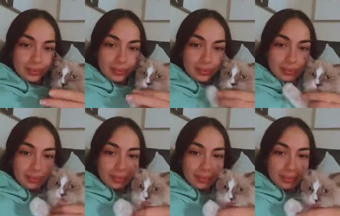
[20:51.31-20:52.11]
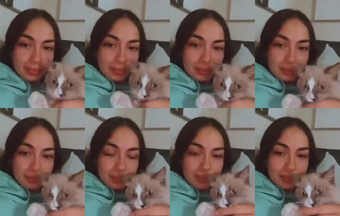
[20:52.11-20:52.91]

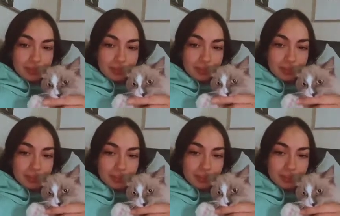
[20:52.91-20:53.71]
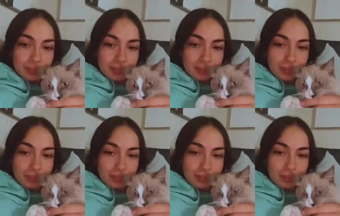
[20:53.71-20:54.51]

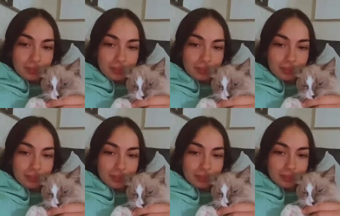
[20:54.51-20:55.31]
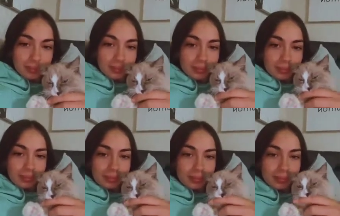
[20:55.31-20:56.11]

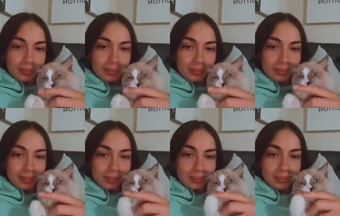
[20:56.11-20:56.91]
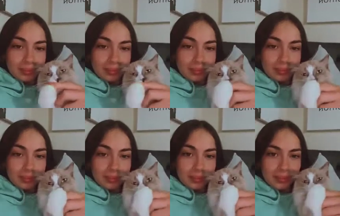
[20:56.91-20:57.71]

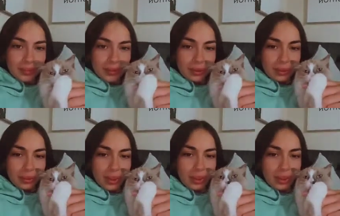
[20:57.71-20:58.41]
[no speech]